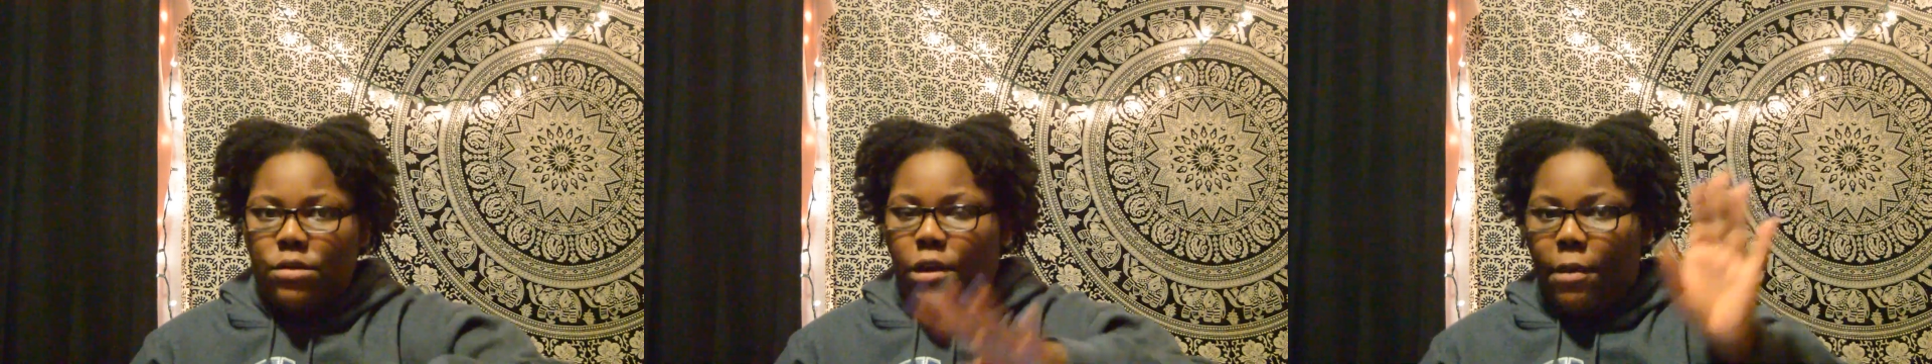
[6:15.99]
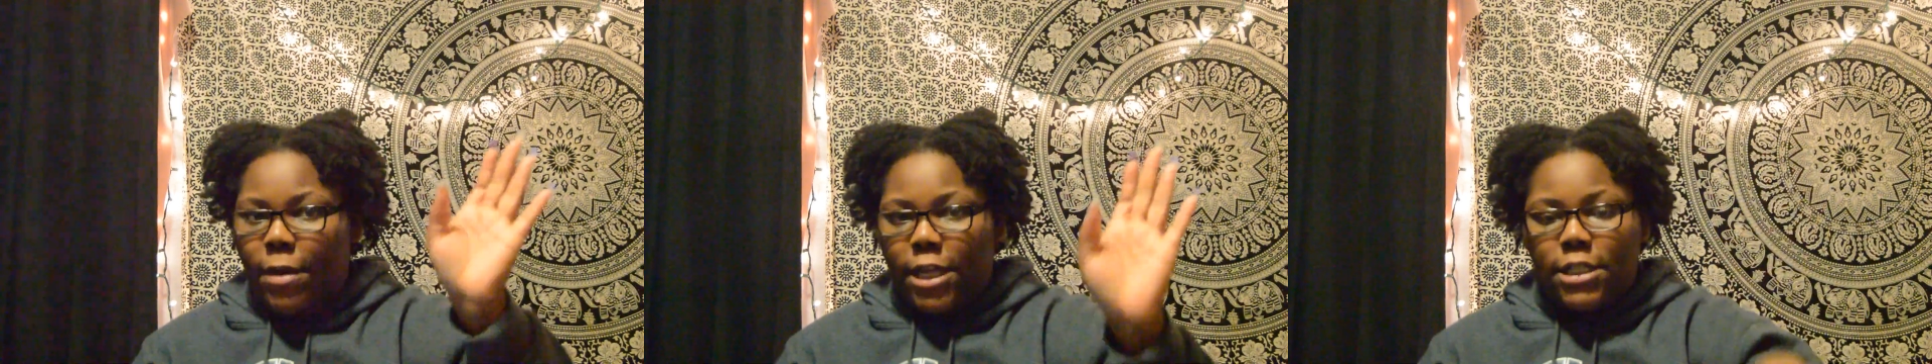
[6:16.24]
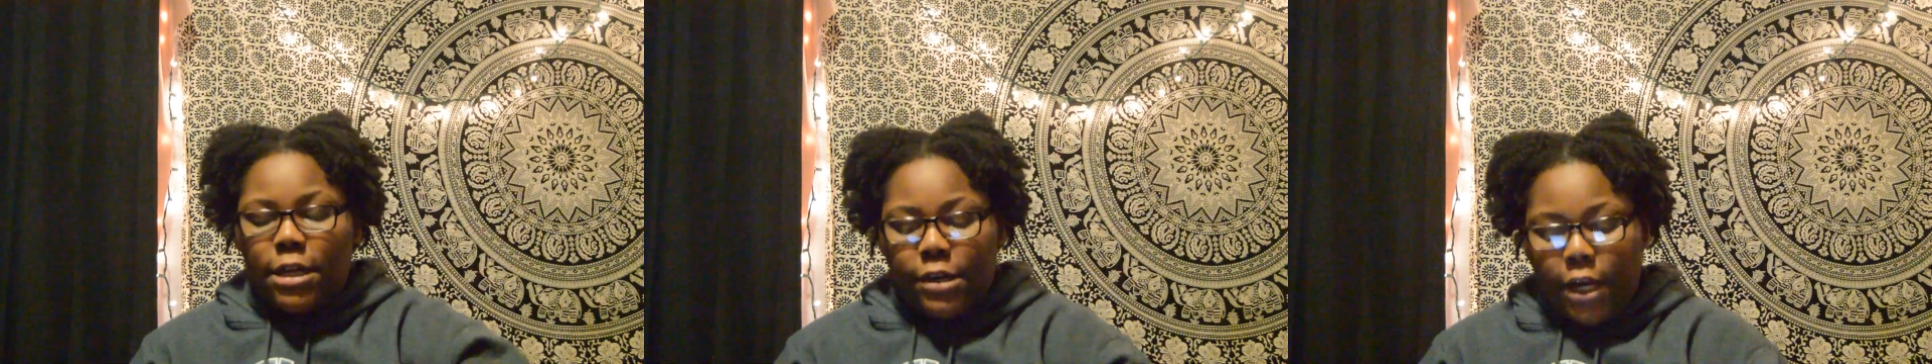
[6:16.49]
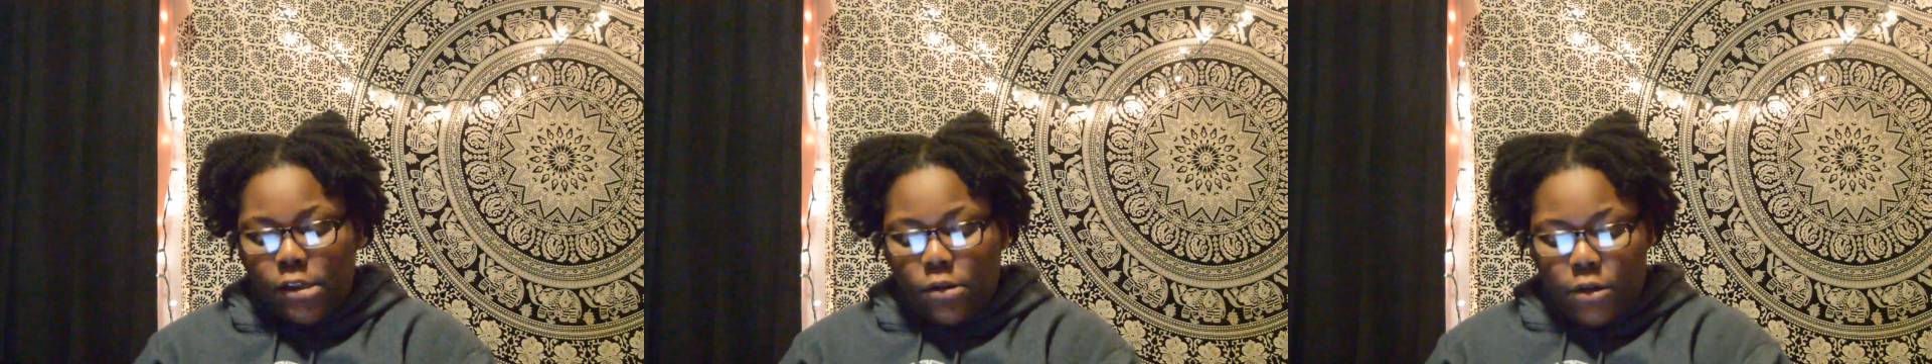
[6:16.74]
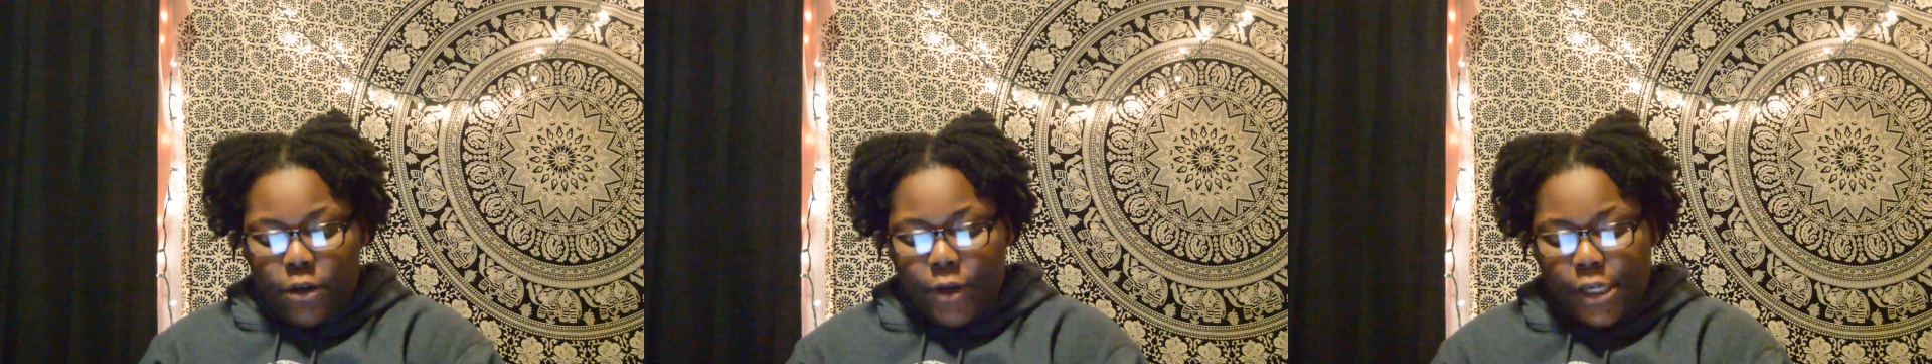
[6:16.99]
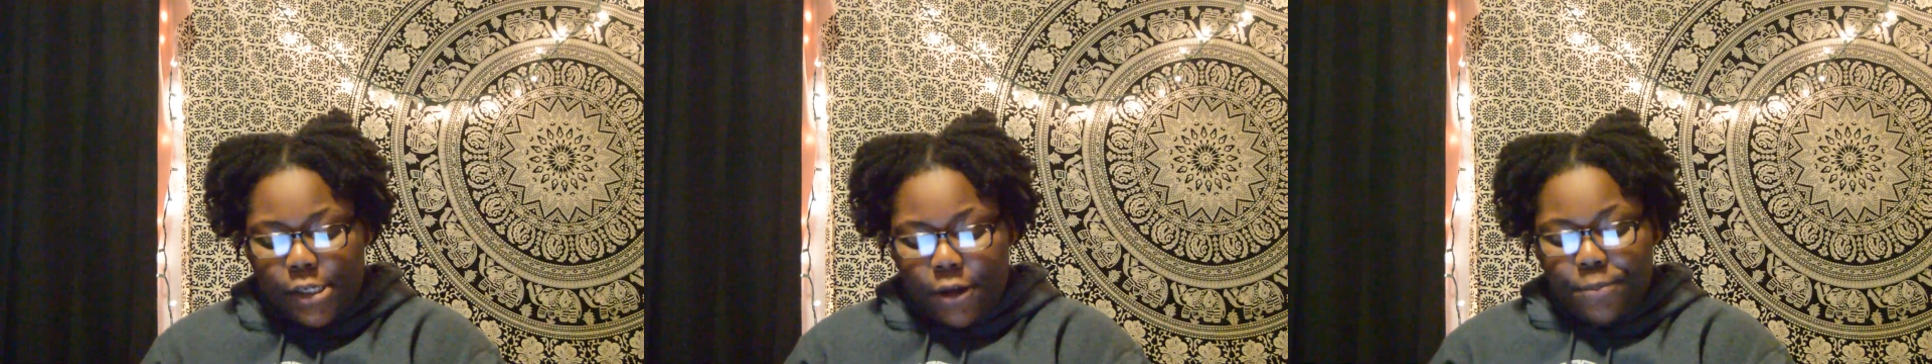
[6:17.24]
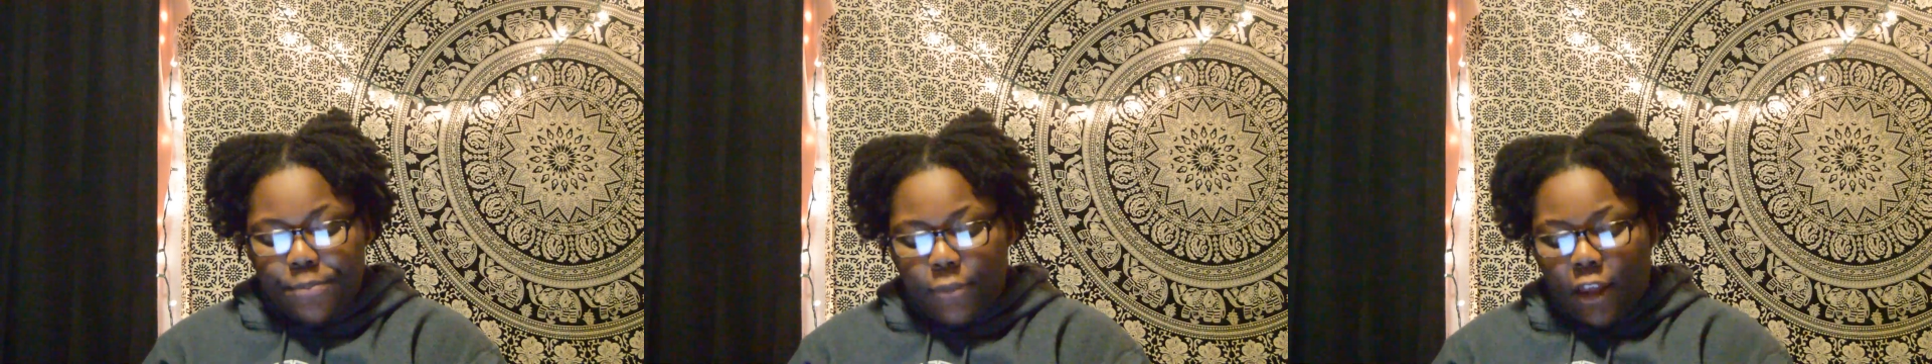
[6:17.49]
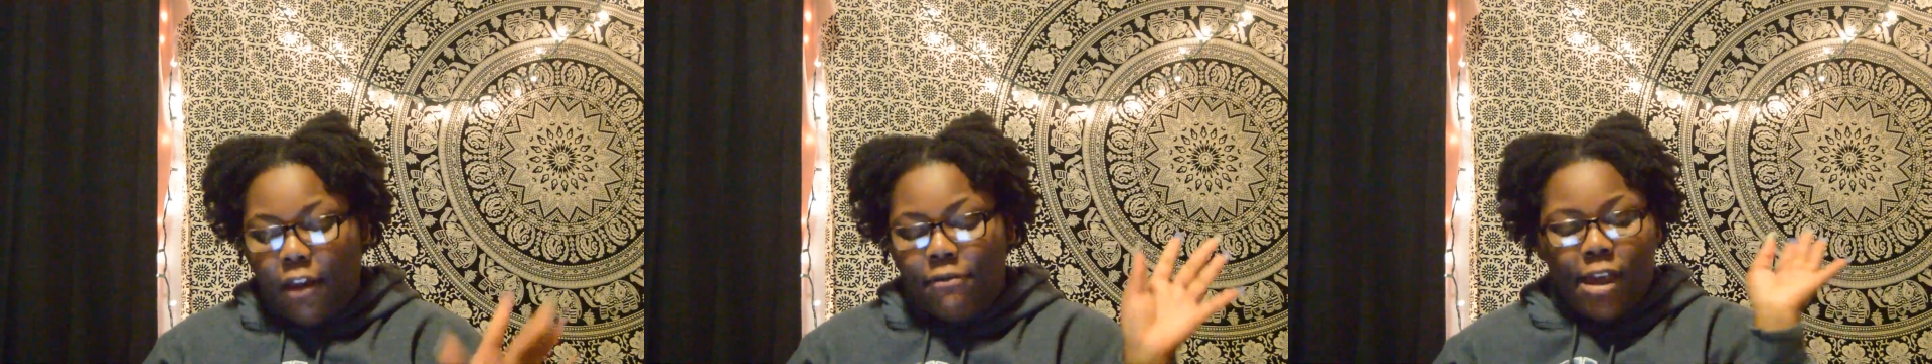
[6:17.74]
throughout my entire high school career, so
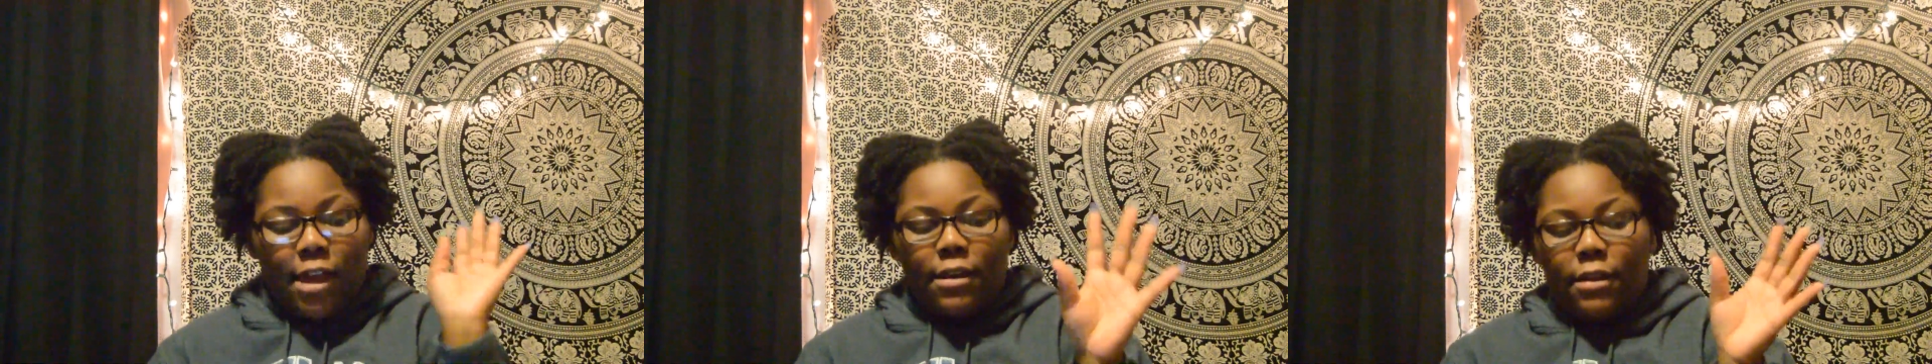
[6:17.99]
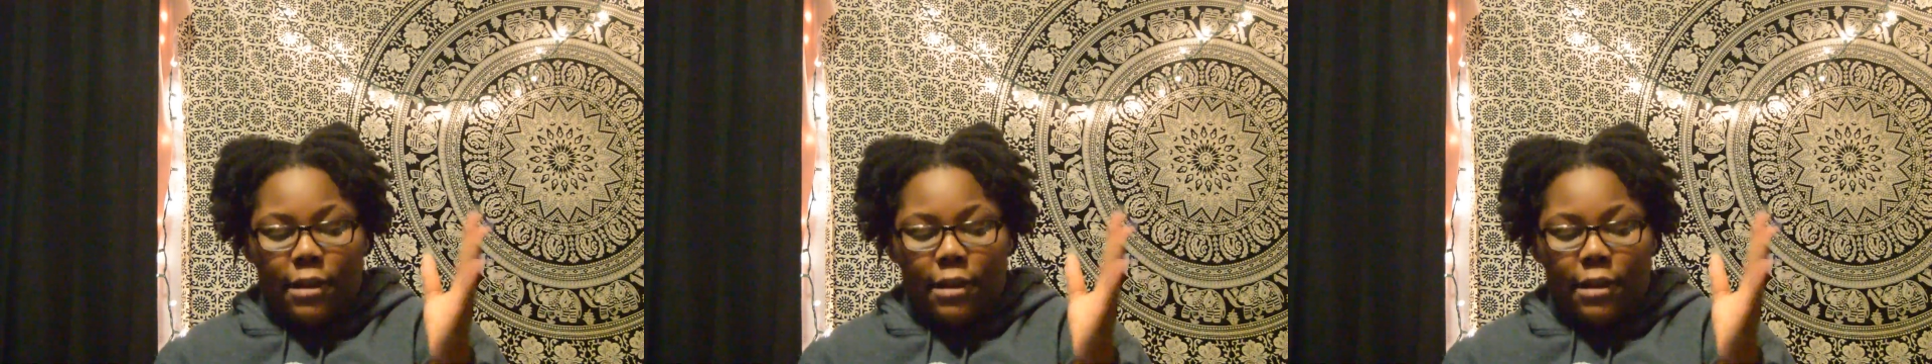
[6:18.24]
I've had